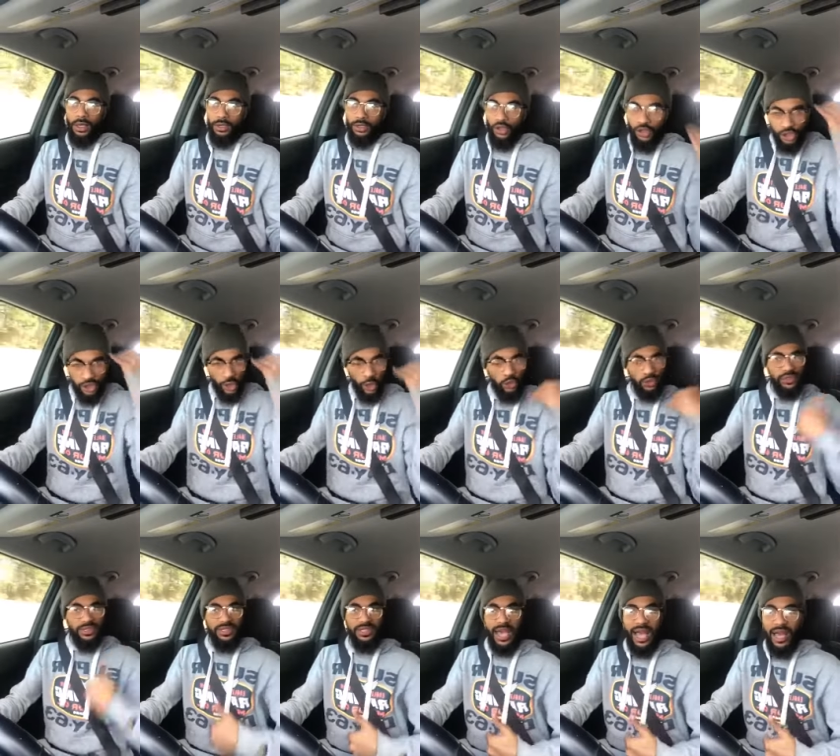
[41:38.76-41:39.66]
There's no
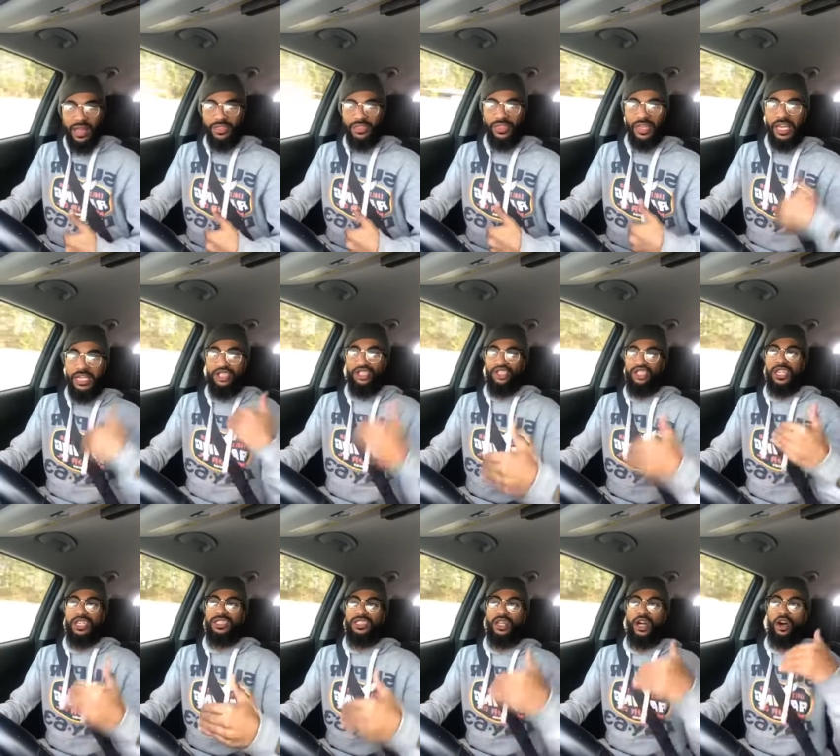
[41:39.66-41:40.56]
death. It's
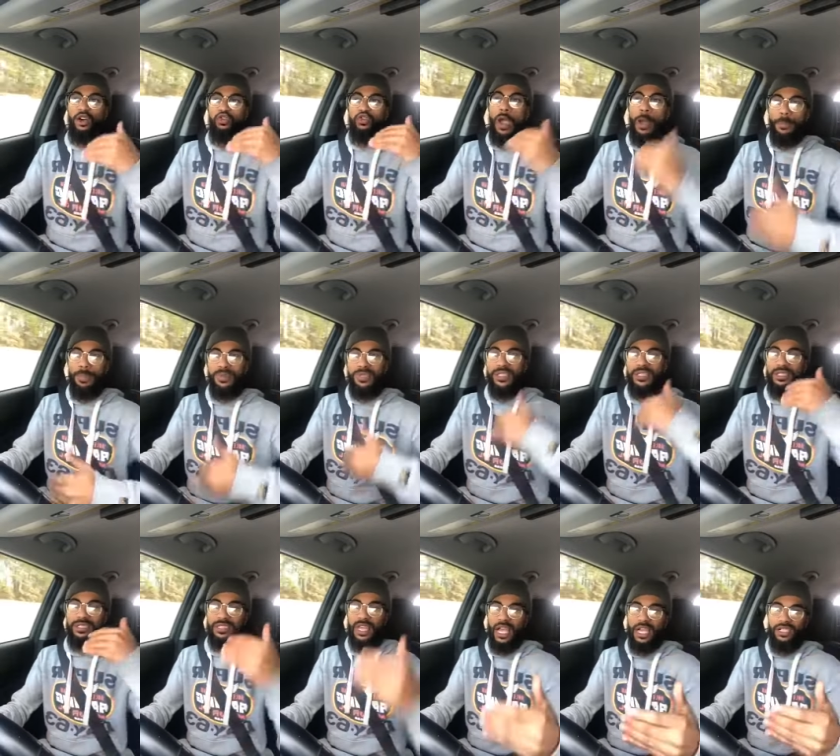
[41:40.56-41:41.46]
just a
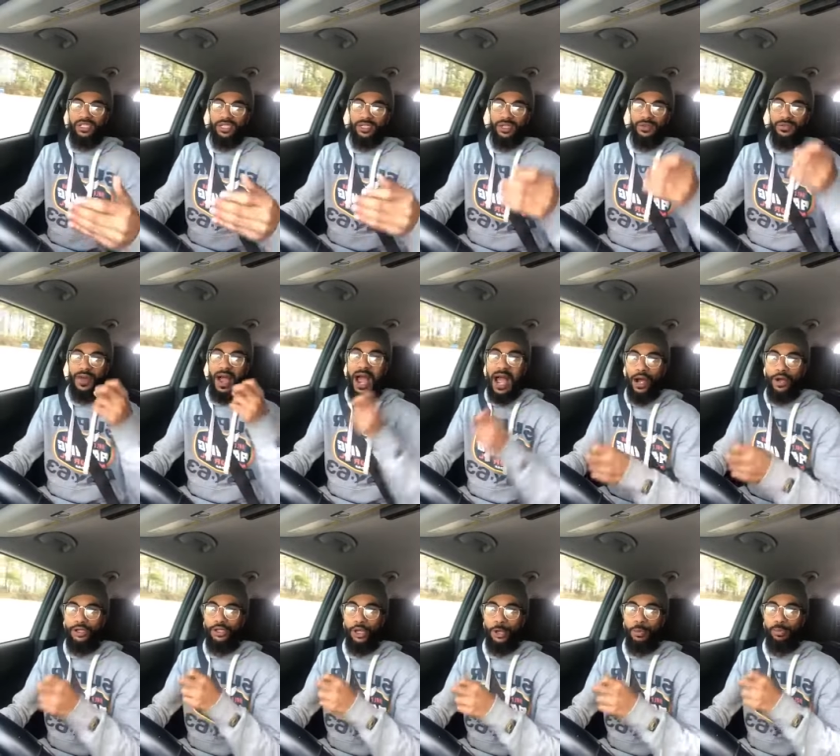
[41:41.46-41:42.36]
representation of how
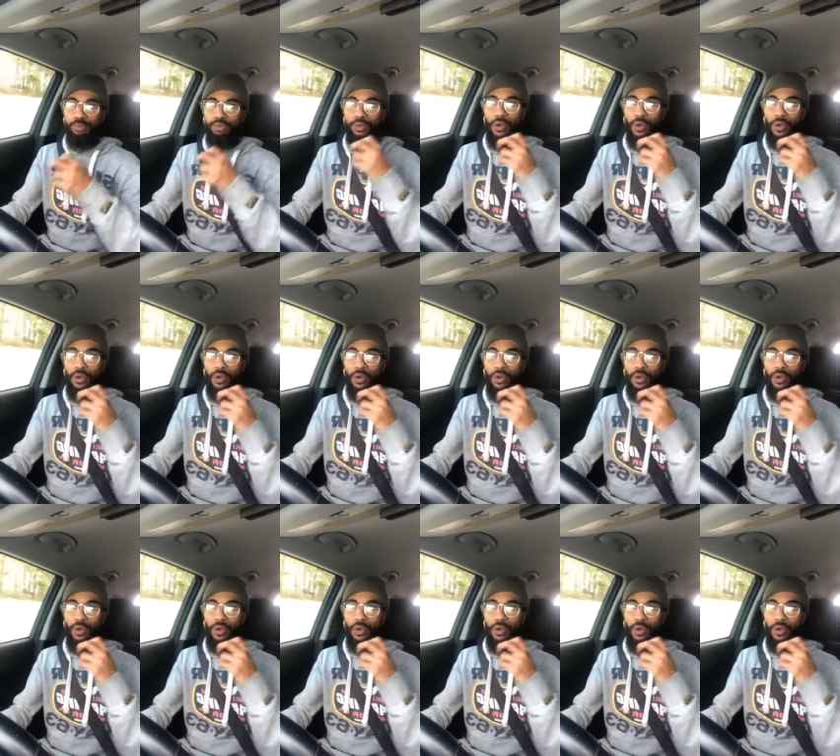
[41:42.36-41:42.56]
you're